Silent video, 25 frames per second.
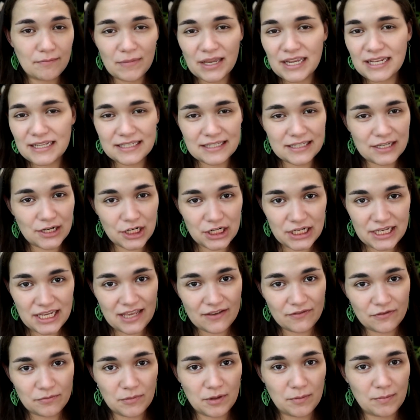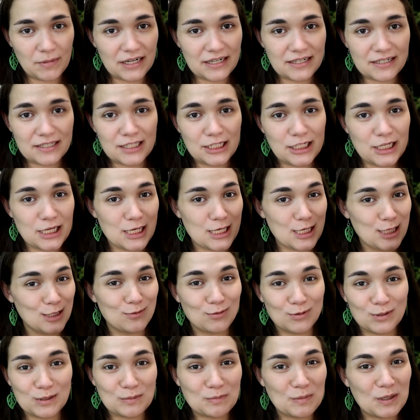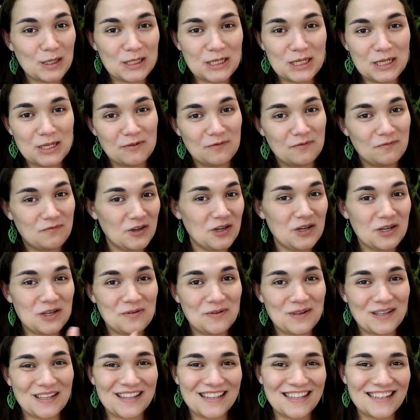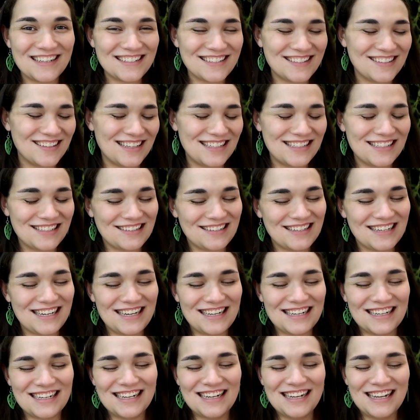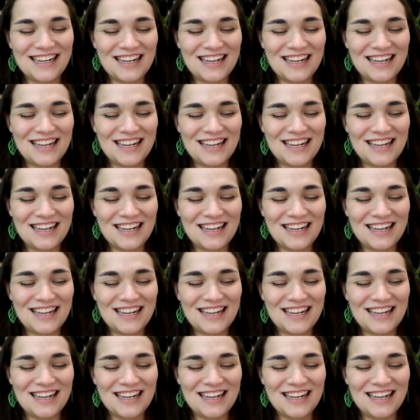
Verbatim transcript: mites and I already gave him the medicine and he's responding very quickly so that's great.